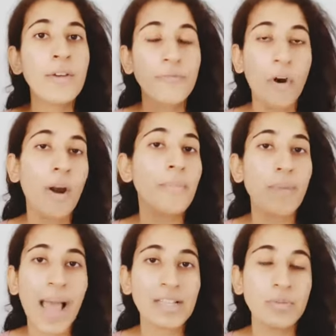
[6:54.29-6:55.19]
for
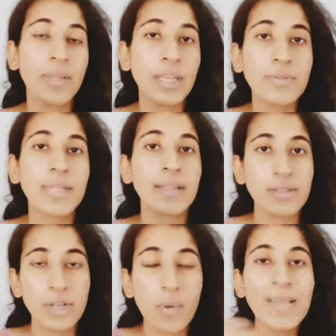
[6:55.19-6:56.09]
actually using the
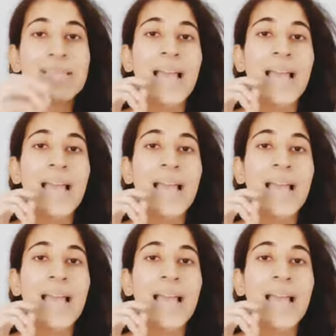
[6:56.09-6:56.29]
service,